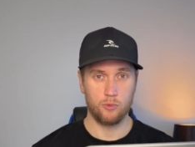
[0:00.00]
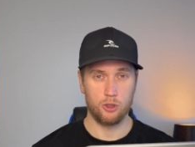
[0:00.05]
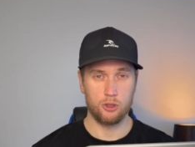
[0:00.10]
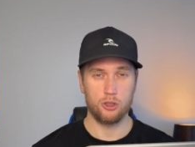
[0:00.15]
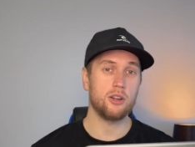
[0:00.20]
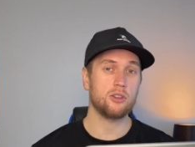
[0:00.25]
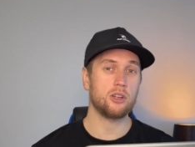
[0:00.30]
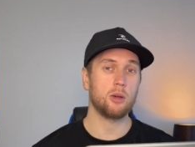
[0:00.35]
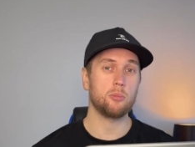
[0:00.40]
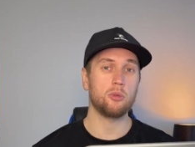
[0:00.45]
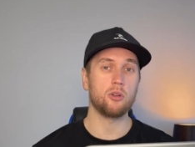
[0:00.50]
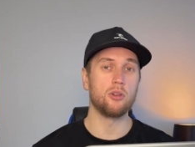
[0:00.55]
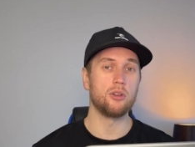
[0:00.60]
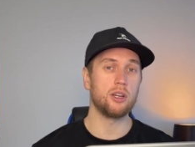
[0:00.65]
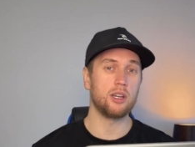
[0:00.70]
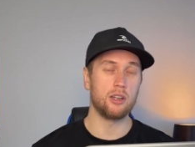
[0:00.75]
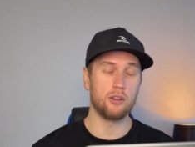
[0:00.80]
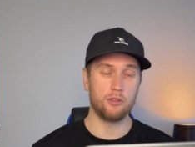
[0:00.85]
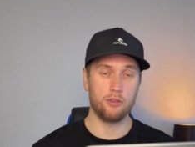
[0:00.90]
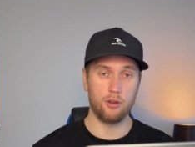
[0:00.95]
But I just kept on
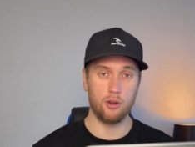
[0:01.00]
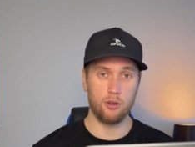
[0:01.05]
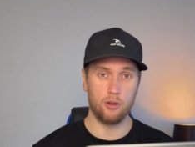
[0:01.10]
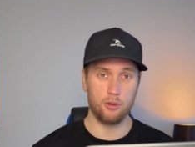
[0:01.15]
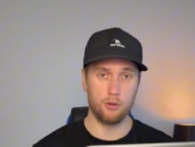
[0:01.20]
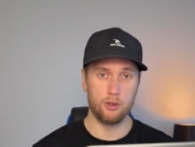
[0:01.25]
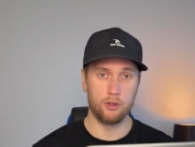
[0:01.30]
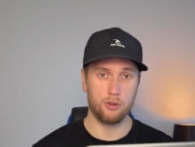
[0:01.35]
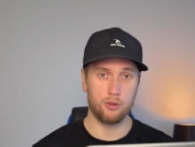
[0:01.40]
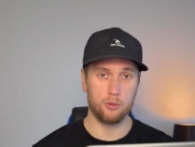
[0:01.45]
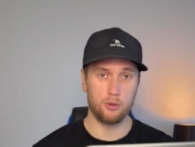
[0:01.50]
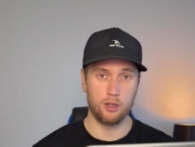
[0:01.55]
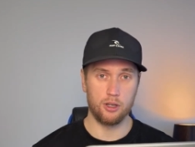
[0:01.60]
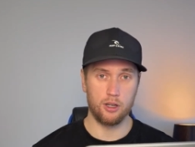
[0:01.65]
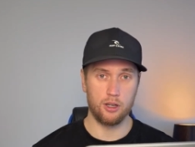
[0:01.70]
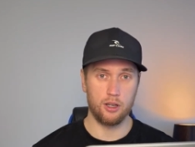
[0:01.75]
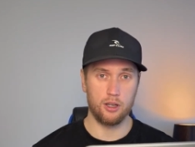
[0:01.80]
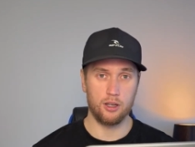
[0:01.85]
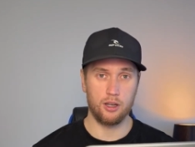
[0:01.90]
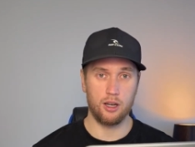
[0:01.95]
digging further into
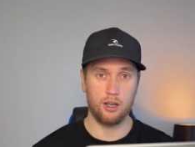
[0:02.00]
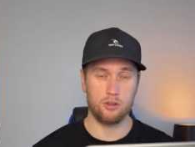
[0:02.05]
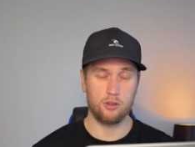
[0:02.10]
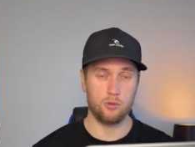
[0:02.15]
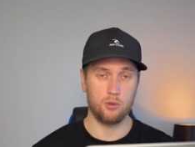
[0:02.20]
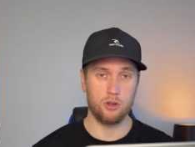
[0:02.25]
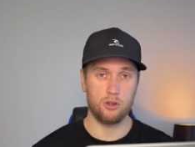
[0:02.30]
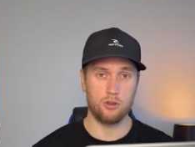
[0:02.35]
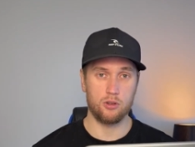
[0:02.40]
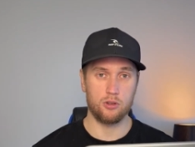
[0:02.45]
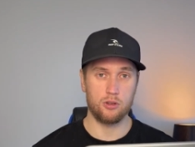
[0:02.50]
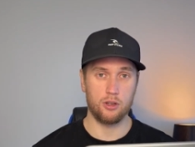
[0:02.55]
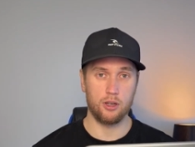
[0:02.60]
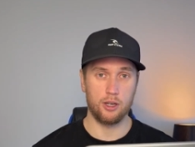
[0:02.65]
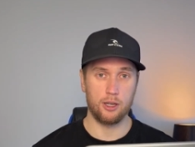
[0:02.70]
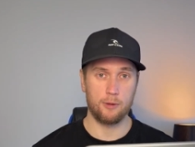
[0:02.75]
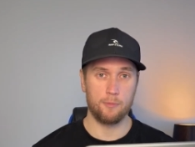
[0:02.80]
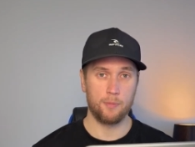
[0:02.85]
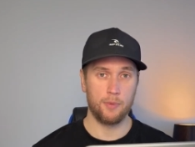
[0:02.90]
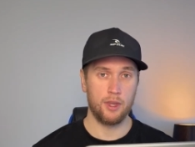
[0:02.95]
it and I asked questions
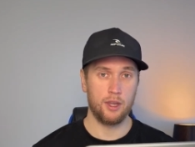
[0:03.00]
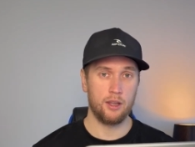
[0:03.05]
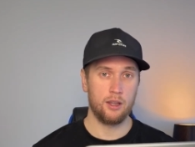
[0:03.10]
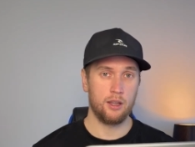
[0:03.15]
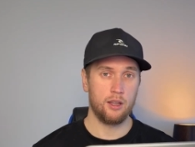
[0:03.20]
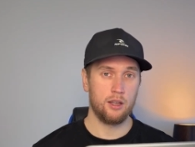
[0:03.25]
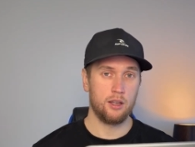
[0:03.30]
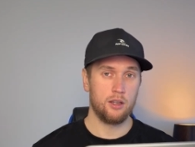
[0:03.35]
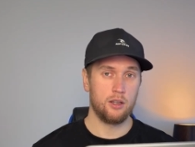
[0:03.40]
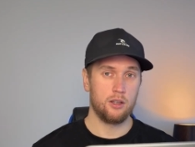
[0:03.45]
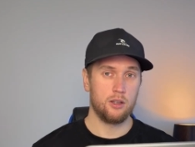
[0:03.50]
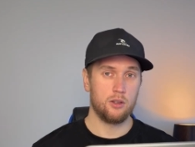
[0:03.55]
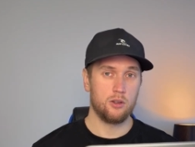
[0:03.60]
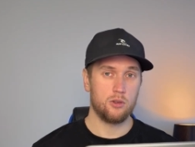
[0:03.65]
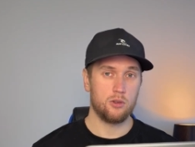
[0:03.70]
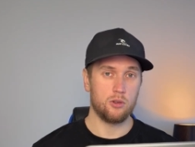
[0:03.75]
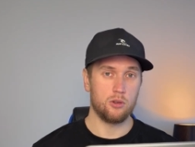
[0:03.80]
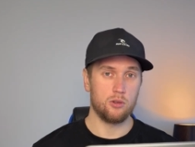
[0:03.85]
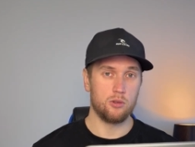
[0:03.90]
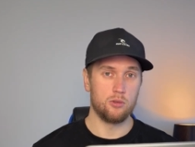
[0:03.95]
like,
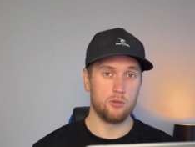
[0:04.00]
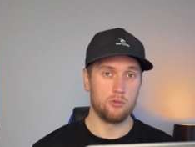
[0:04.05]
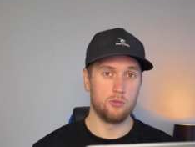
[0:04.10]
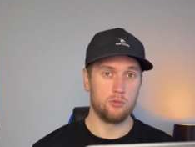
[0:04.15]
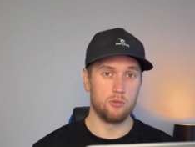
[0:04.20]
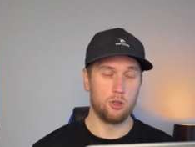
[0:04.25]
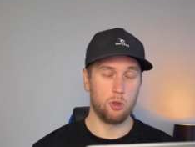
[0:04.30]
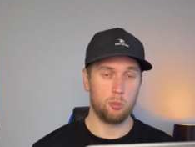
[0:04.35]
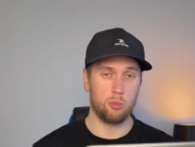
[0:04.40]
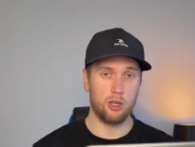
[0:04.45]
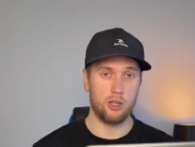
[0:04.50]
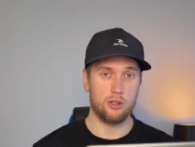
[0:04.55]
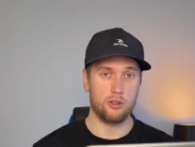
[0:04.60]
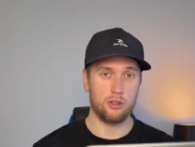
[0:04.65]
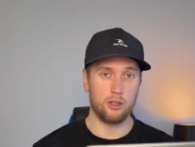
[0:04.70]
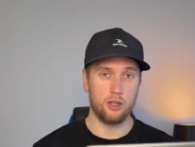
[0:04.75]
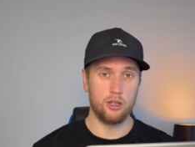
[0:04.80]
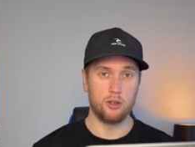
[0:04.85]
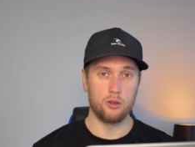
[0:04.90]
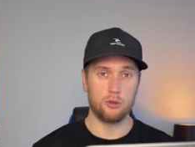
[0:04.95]
so you picked
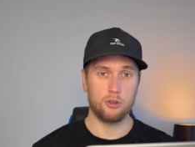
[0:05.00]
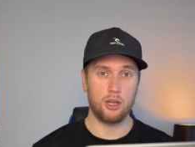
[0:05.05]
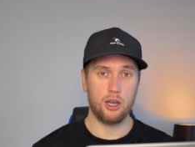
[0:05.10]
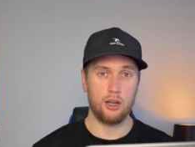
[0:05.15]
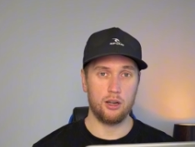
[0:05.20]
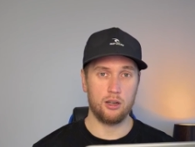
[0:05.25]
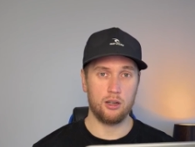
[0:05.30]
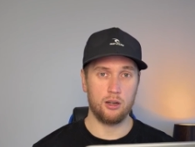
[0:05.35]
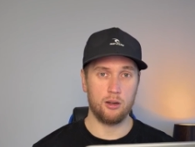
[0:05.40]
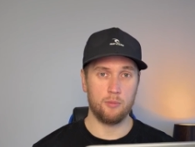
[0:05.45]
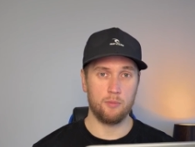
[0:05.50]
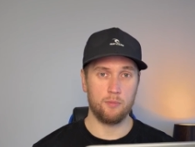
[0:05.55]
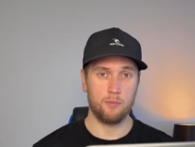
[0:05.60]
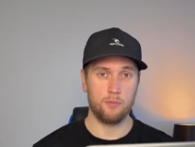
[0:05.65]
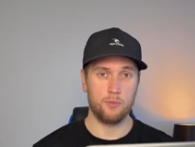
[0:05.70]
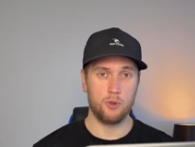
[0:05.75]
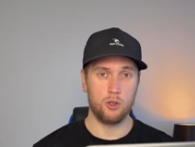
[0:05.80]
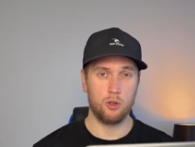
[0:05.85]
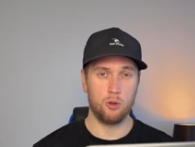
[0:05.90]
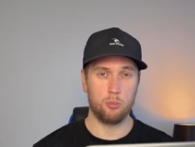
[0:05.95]
sales. How
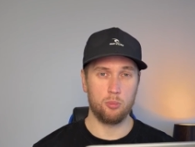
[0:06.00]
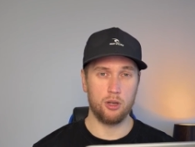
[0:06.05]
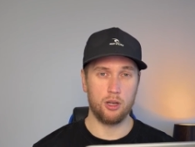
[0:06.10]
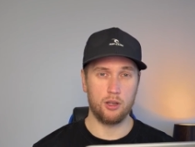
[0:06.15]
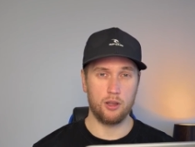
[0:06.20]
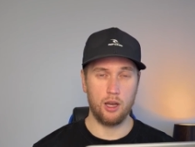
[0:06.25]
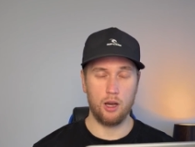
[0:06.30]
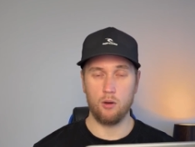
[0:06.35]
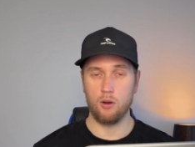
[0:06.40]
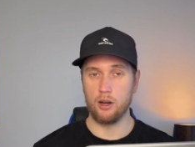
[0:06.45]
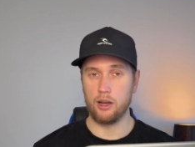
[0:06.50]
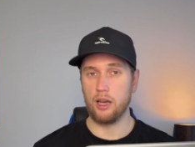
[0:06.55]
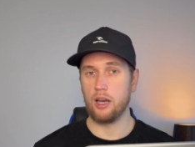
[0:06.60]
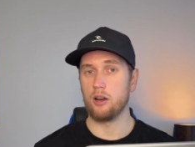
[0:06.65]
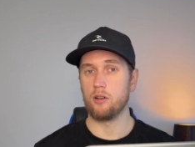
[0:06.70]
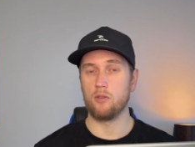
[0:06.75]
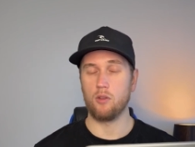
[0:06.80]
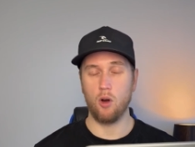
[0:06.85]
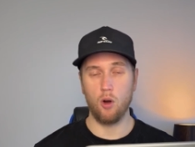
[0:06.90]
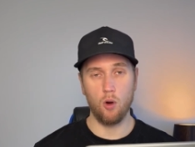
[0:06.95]
come you picked that one
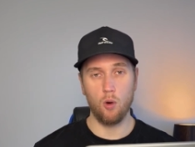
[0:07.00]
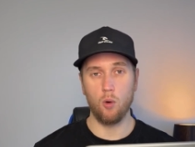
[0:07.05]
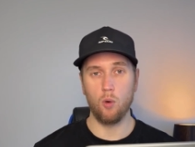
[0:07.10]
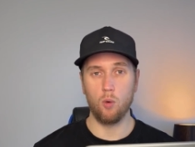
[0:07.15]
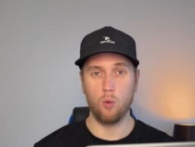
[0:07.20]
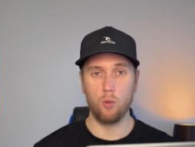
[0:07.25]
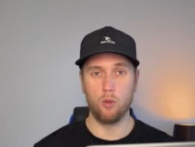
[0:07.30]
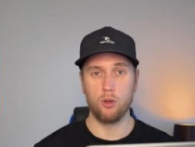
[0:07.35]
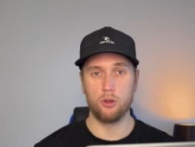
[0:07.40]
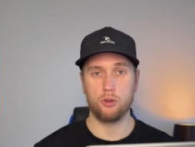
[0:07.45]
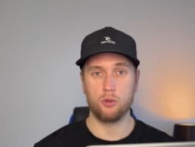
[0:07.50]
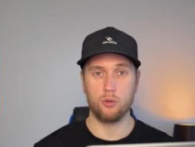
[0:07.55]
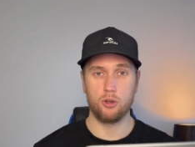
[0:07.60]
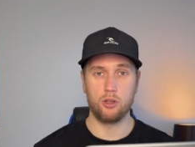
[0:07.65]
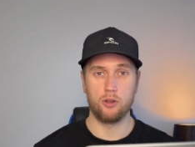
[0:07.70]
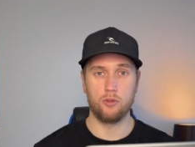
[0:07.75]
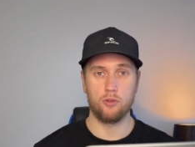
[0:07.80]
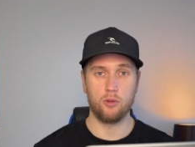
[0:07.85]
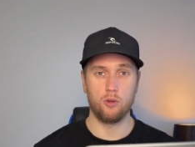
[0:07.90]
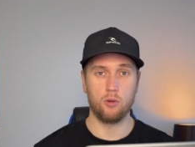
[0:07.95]
out of all the
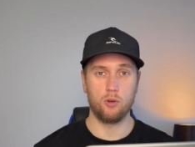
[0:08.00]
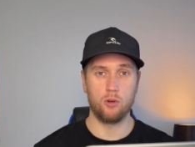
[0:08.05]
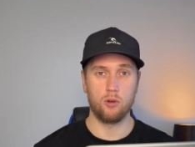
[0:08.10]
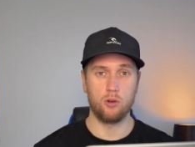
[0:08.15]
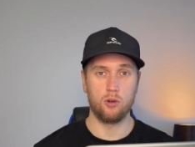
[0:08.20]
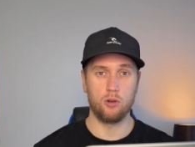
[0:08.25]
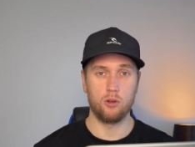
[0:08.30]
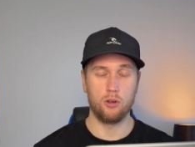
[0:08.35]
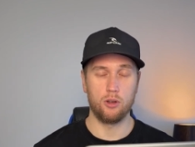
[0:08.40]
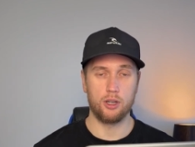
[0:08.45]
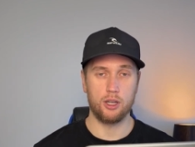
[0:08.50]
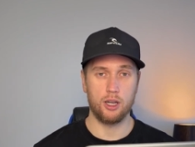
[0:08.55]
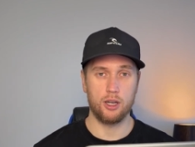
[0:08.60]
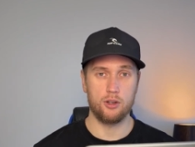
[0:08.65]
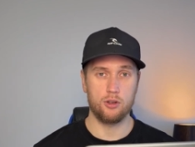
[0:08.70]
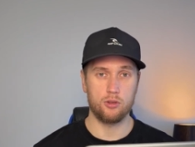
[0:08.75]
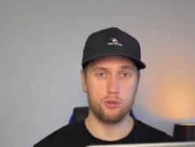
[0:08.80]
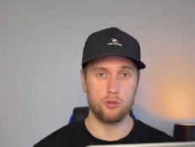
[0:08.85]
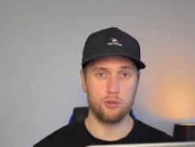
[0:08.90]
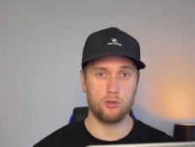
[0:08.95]
24
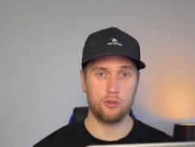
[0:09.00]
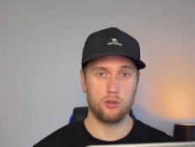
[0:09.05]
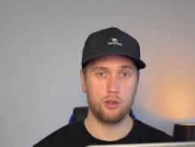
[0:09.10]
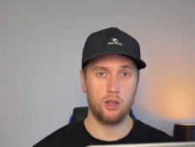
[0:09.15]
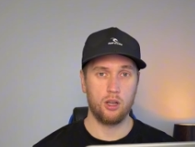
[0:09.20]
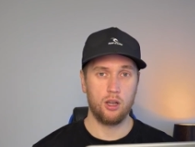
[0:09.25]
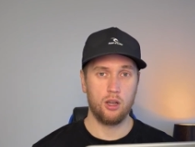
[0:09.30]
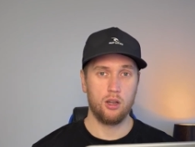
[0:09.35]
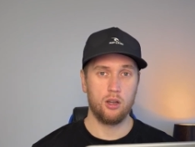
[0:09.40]
locations?